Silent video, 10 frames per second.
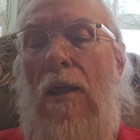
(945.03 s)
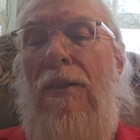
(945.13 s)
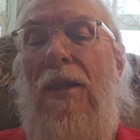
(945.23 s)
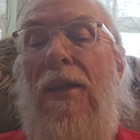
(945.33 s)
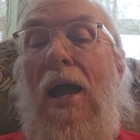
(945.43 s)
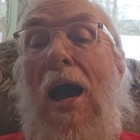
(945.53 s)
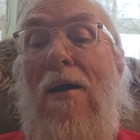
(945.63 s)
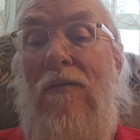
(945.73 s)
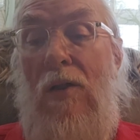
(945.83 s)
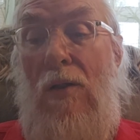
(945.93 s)
The
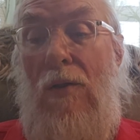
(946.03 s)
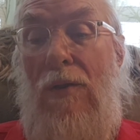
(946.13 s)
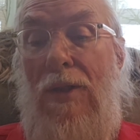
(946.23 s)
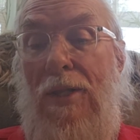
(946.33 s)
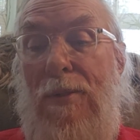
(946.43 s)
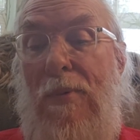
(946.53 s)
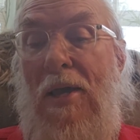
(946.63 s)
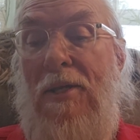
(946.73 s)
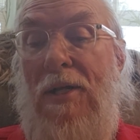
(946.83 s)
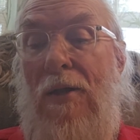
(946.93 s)
novel is
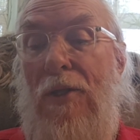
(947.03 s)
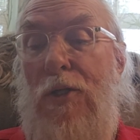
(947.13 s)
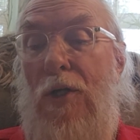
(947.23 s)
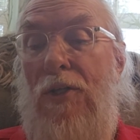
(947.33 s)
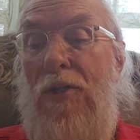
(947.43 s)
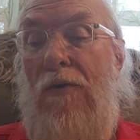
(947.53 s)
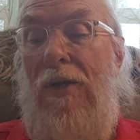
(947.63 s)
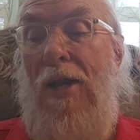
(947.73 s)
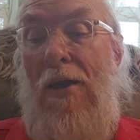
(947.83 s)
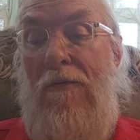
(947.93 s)
based on the short story
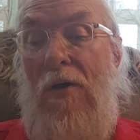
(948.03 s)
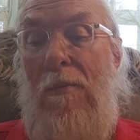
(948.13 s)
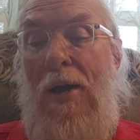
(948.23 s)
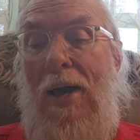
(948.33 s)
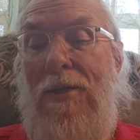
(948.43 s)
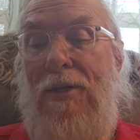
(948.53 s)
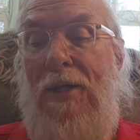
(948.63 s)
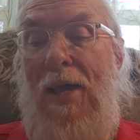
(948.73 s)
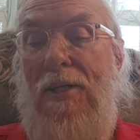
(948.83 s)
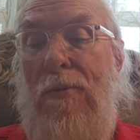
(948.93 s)
Nightfall by Isaac
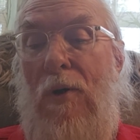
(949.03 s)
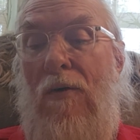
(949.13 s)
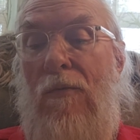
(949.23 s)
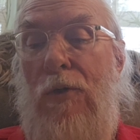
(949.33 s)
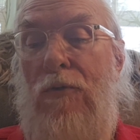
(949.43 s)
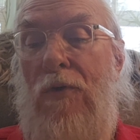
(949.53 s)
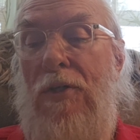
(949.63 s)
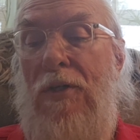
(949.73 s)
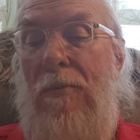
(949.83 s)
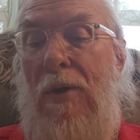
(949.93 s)
Asimov, which
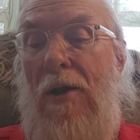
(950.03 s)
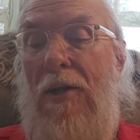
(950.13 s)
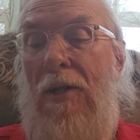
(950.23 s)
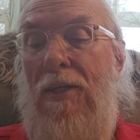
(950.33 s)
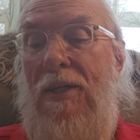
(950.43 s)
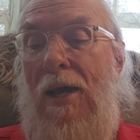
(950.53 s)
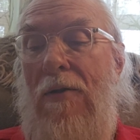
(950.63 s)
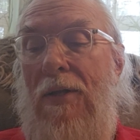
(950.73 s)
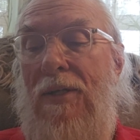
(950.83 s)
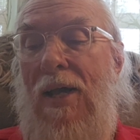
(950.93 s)
first appeared in
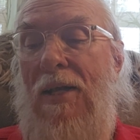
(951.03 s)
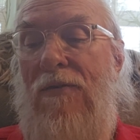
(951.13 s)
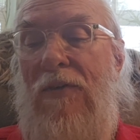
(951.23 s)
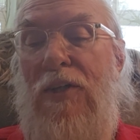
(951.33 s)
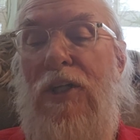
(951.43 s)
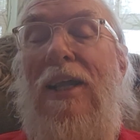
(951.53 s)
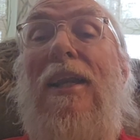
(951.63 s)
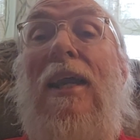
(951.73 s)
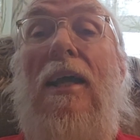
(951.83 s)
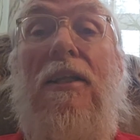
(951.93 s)
Astounding Science Fiction
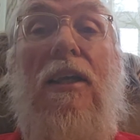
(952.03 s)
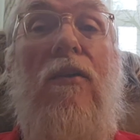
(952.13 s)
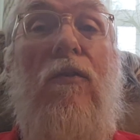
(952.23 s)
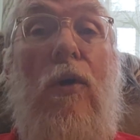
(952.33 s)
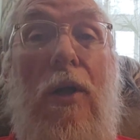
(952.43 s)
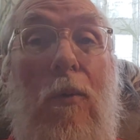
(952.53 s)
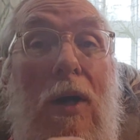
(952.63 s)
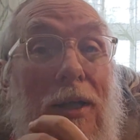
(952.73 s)
in 1941.